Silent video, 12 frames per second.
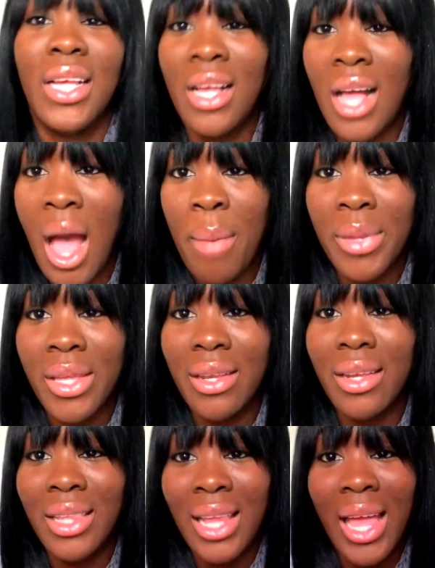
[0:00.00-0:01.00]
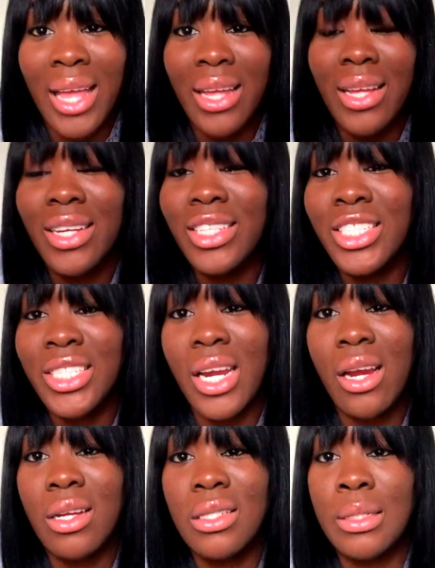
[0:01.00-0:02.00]
comment, like,
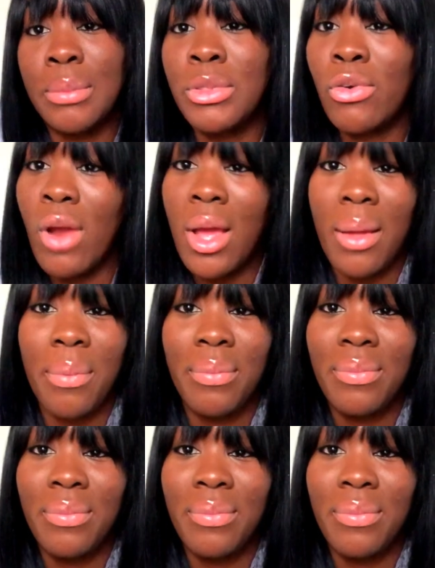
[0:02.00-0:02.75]
share, subscribe.